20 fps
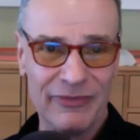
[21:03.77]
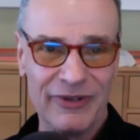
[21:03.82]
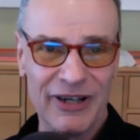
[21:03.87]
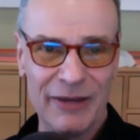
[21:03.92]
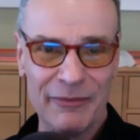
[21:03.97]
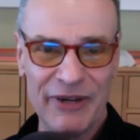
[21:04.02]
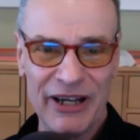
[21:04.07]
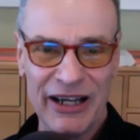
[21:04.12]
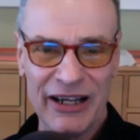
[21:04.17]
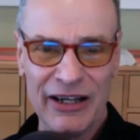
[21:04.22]

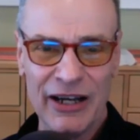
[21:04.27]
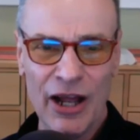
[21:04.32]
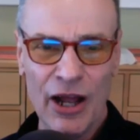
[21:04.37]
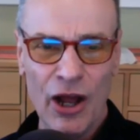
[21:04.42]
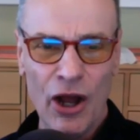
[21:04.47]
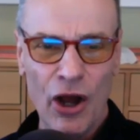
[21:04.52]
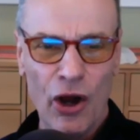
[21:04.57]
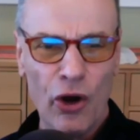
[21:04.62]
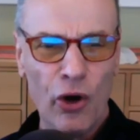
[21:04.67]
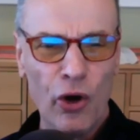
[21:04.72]
I mean,
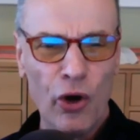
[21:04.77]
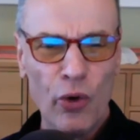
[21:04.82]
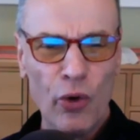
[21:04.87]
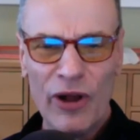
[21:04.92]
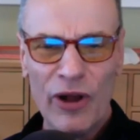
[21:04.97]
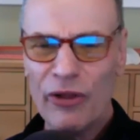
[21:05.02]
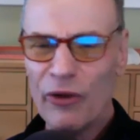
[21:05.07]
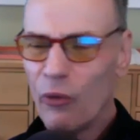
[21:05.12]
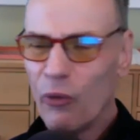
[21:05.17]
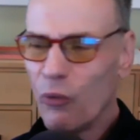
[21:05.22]
who
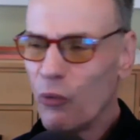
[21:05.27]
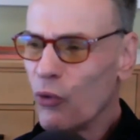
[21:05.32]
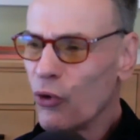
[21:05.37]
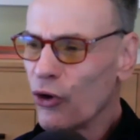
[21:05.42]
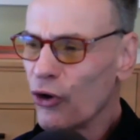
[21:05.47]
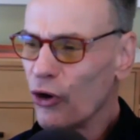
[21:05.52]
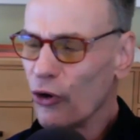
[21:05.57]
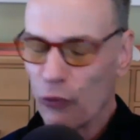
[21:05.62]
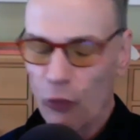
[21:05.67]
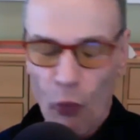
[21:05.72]
in the
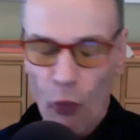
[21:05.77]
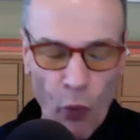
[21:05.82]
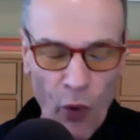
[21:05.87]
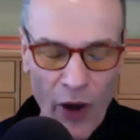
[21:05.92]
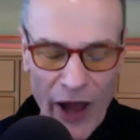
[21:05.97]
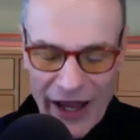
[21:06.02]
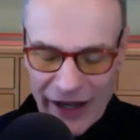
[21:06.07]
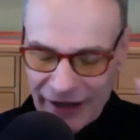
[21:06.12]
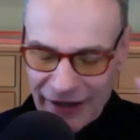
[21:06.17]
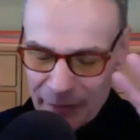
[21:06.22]
world,
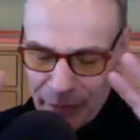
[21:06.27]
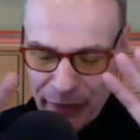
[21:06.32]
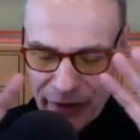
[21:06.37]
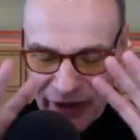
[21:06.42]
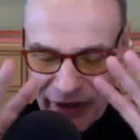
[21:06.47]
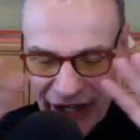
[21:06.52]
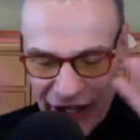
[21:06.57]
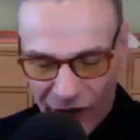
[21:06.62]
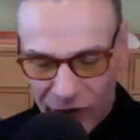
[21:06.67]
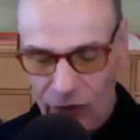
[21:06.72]
what
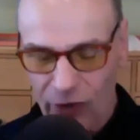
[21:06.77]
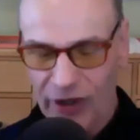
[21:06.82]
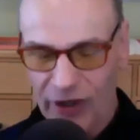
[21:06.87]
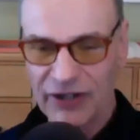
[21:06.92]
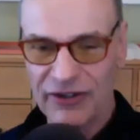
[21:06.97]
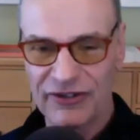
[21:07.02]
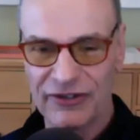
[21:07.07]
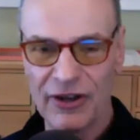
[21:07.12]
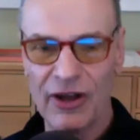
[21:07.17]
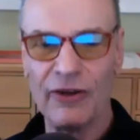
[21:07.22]
political
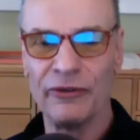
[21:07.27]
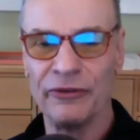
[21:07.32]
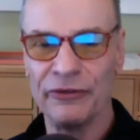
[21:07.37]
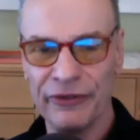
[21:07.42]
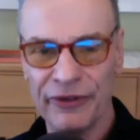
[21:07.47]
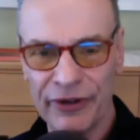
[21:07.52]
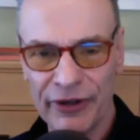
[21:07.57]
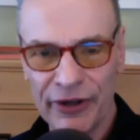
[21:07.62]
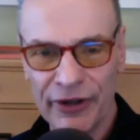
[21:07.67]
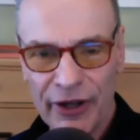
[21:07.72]

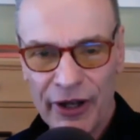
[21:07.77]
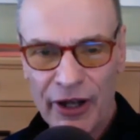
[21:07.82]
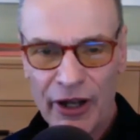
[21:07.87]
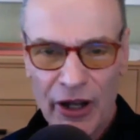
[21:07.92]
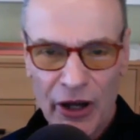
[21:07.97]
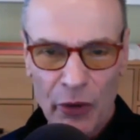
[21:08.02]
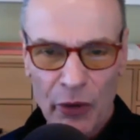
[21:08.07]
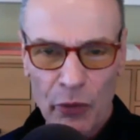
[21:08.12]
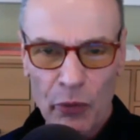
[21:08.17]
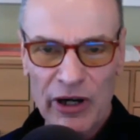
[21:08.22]
consultant
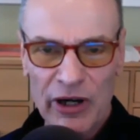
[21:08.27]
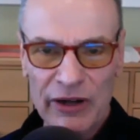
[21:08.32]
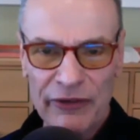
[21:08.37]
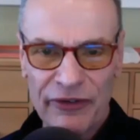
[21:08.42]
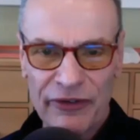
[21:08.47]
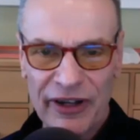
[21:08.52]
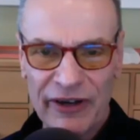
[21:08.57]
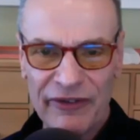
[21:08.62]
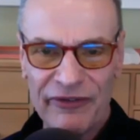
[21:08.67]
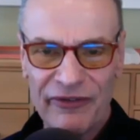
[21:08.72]
would
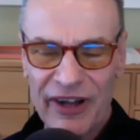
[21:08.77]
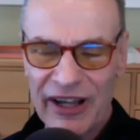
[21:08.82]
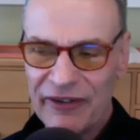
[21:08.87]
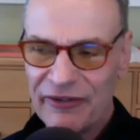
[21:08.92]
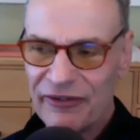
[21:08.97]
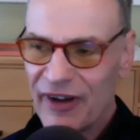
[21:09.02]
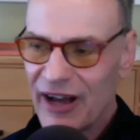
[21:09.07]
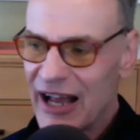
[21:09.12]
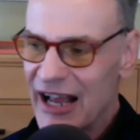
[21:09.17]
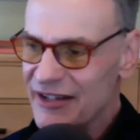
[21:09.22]
have
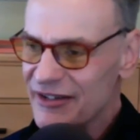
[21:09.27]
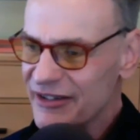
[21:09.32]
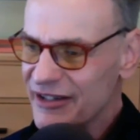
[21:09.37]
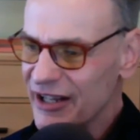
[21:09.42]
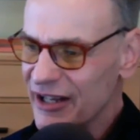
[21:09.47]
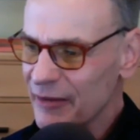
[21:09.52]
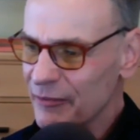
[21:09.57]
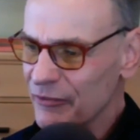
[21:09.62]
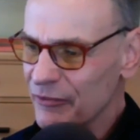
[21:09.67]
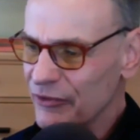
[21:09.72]
advised
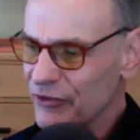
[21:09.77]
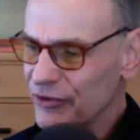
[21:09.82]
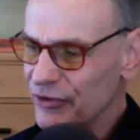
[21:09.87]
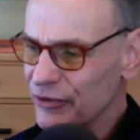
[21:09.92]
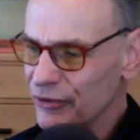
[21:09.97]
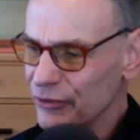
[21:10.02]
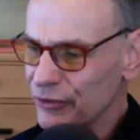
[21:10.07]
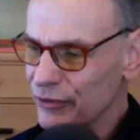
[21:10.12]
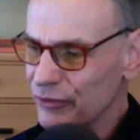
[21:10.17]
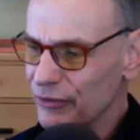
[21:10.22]
him
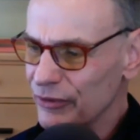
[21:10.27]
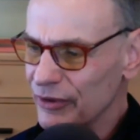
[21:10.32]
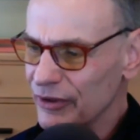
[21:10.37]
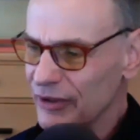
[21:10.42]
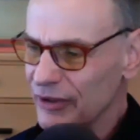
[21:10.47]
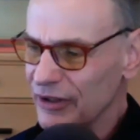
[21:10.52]
to